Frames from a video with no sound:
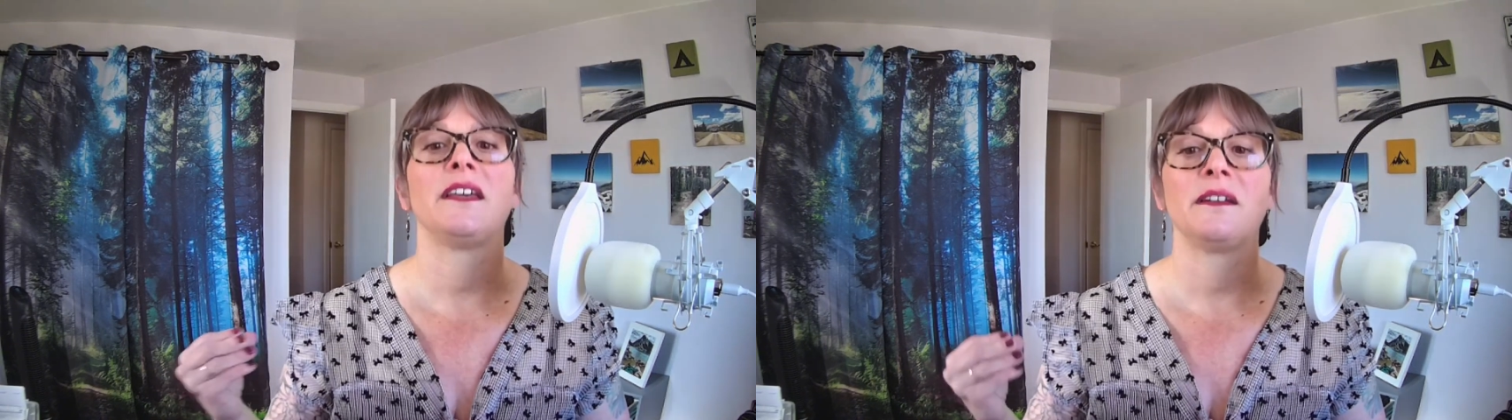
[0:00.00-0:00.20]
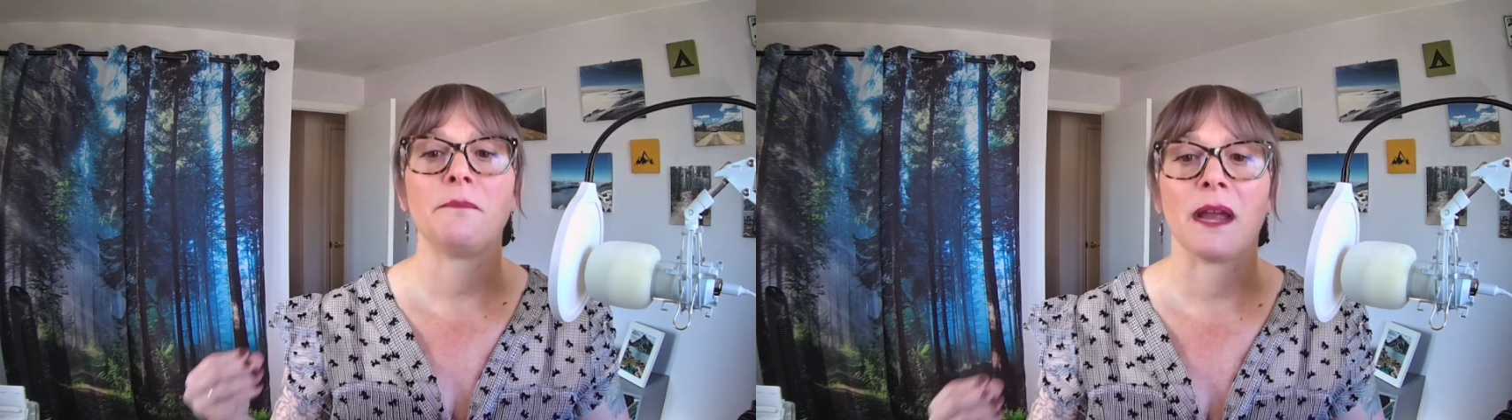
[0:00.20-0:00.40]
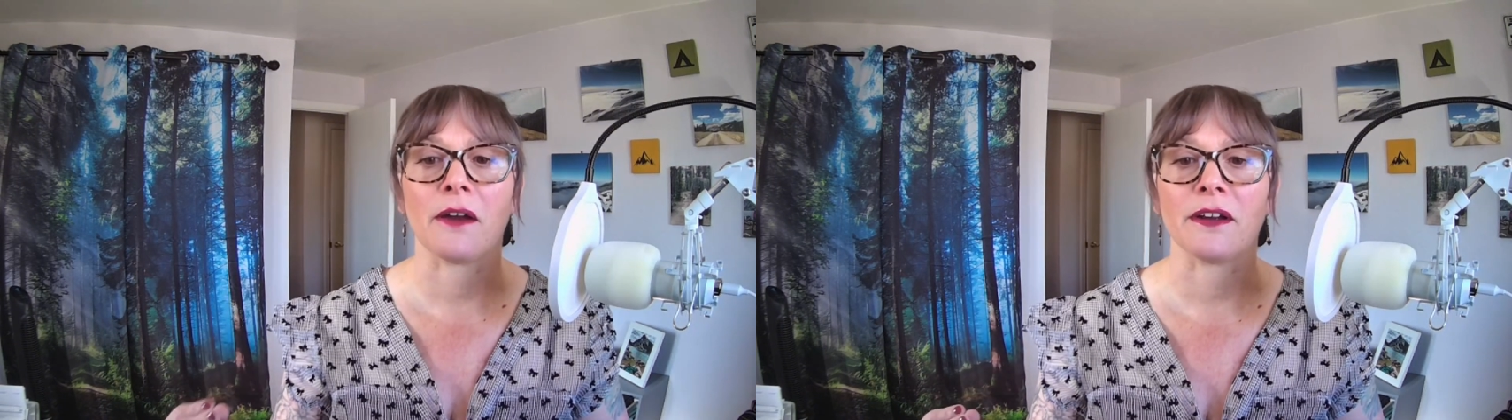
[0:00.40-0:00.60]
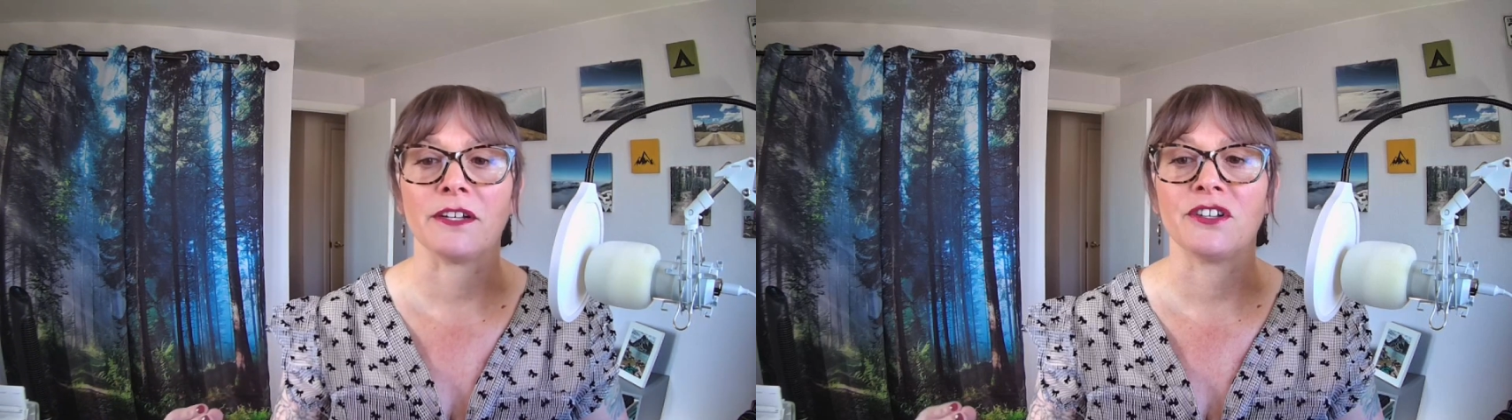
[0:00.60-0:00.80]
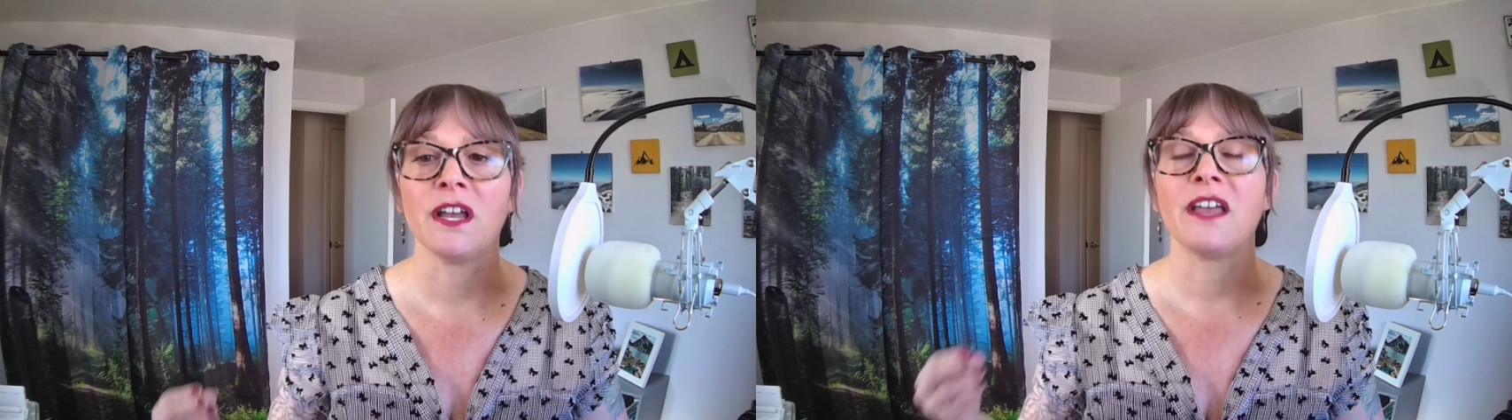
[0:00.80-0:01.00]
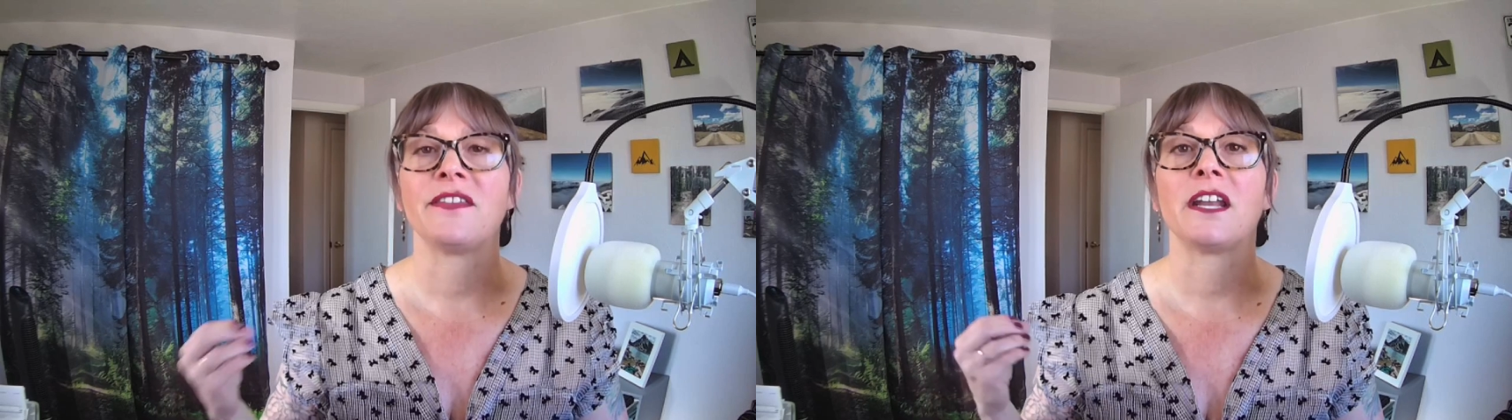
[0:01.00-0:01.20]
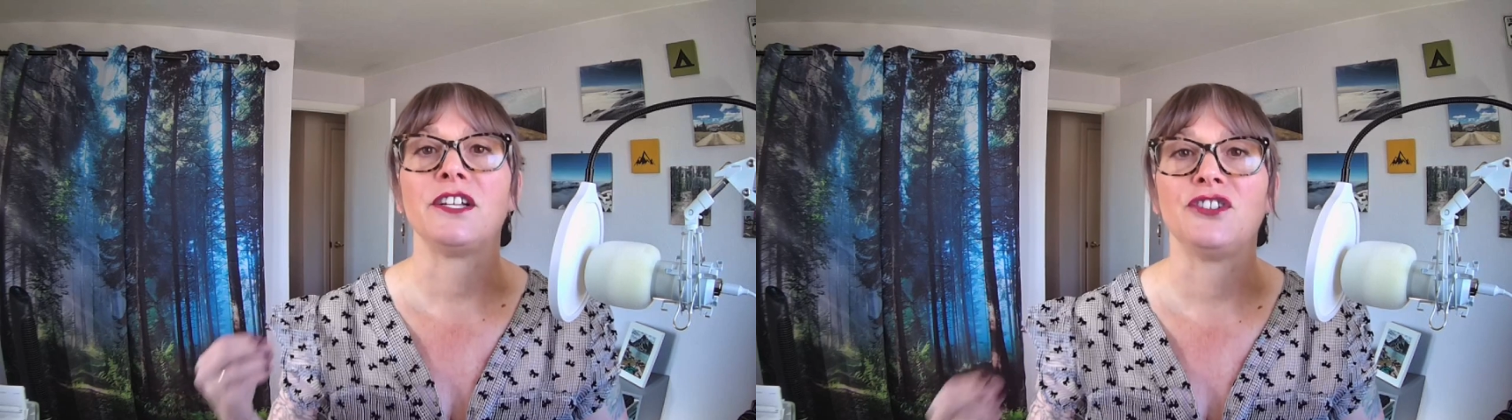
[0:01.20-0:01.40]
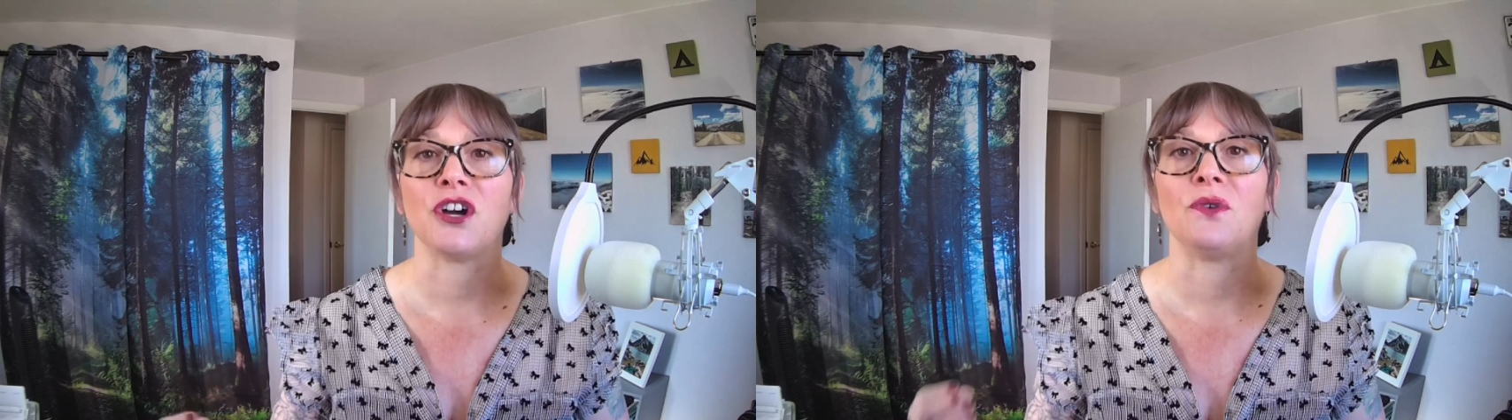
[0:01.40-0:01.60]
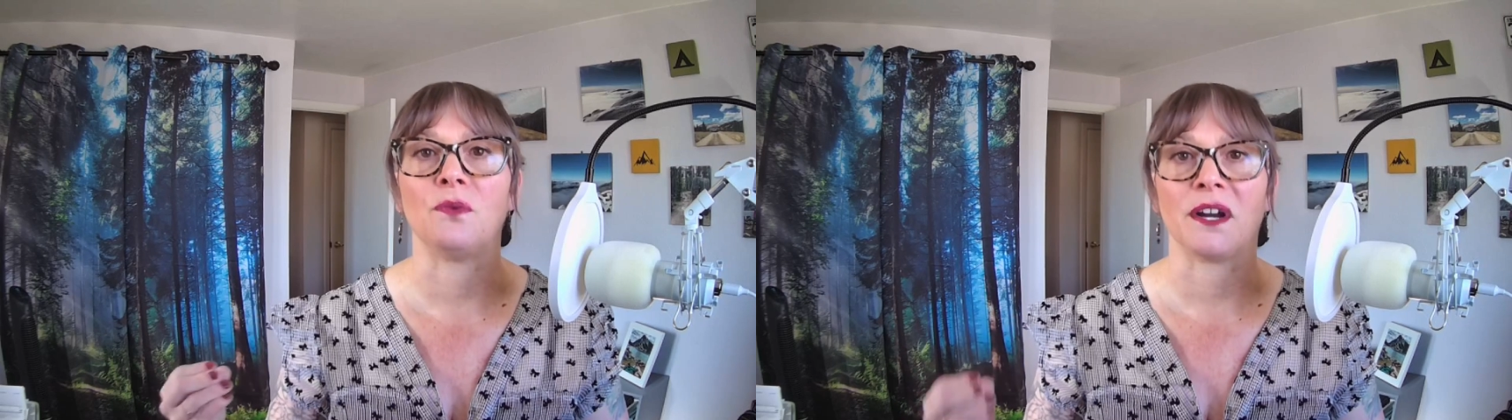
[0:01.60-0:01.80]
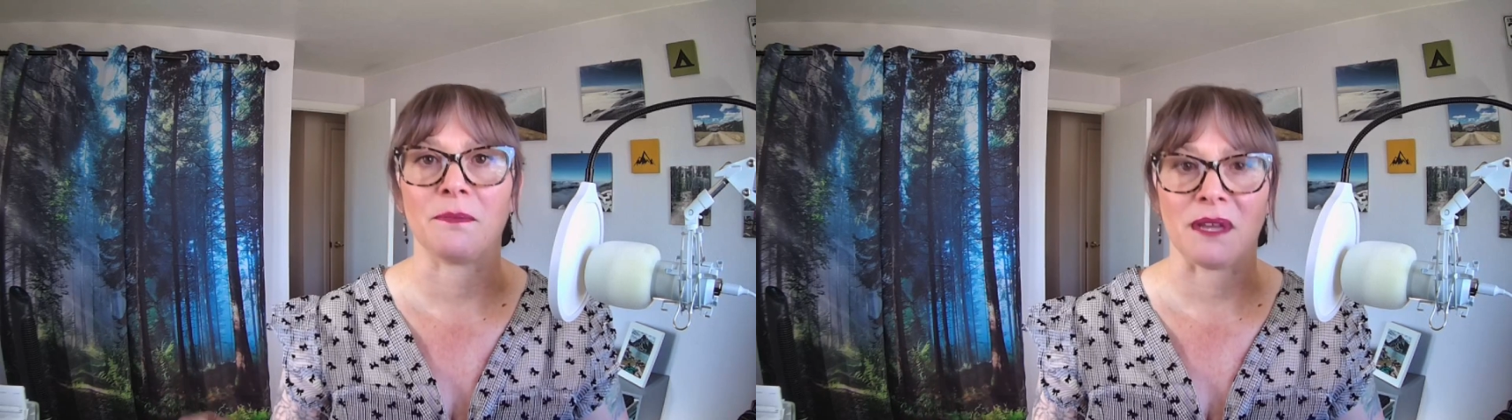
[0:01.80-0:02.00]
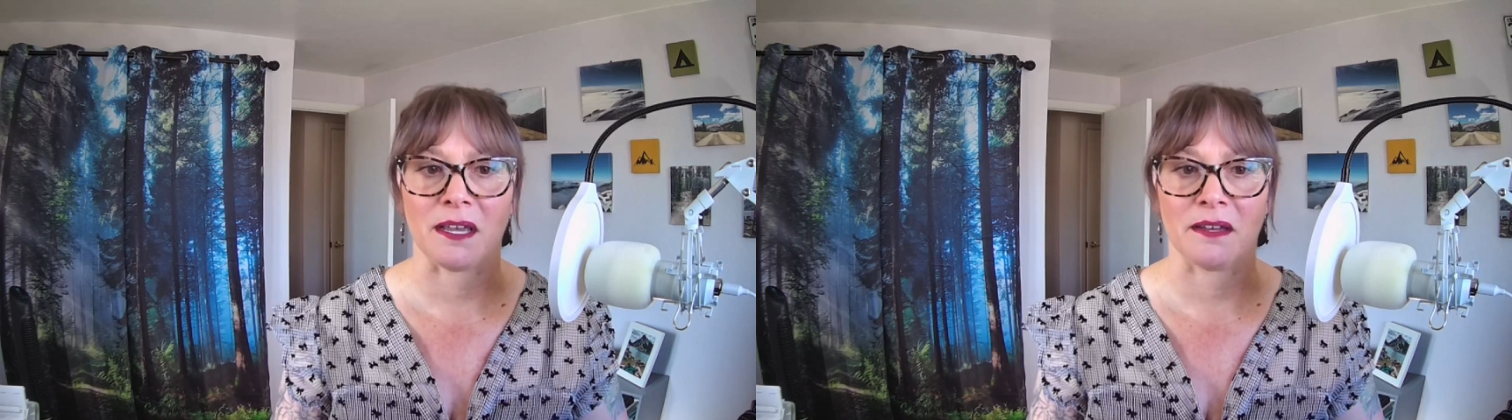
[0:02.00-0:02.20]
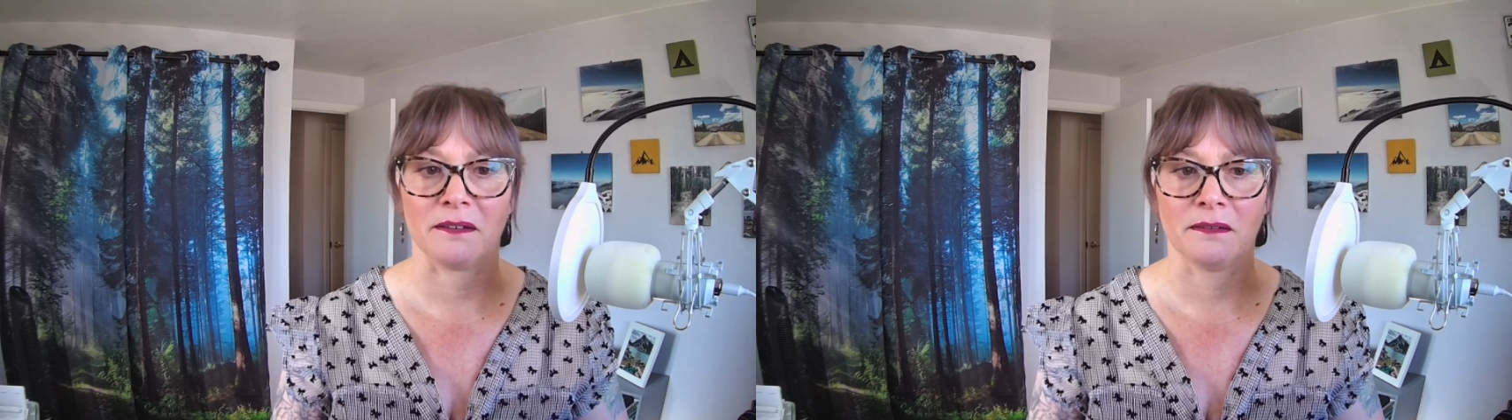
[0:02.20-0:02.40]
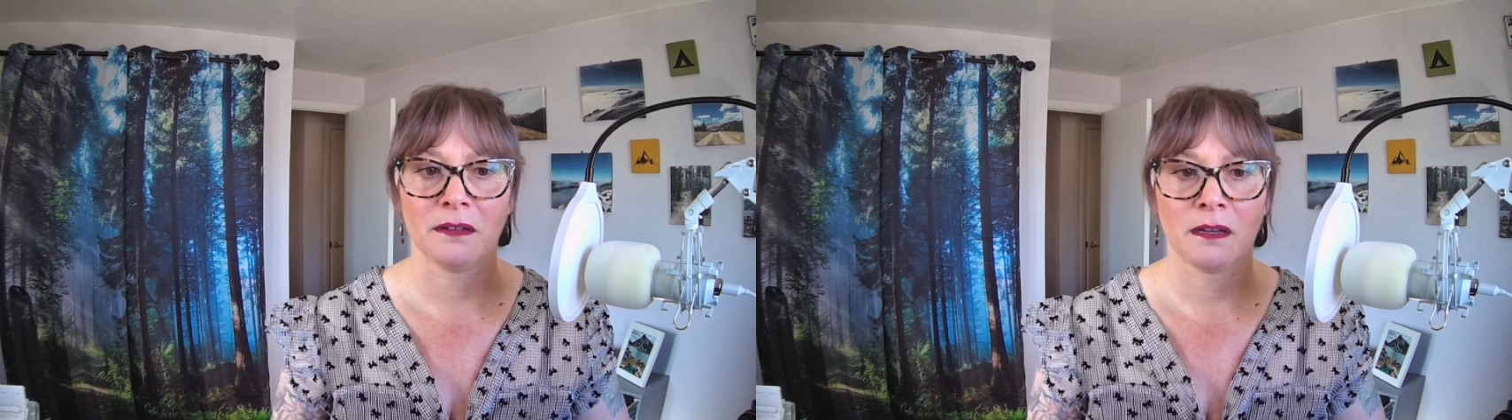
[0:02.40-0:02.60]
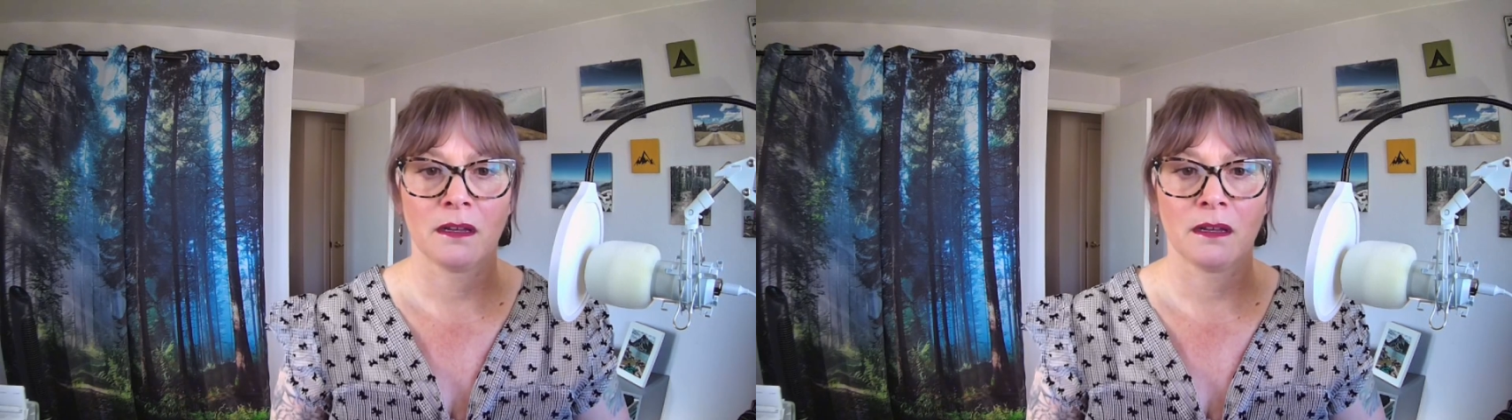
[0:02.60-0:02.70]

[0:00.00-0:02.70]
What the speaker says: in a marriage that I don't want to be in?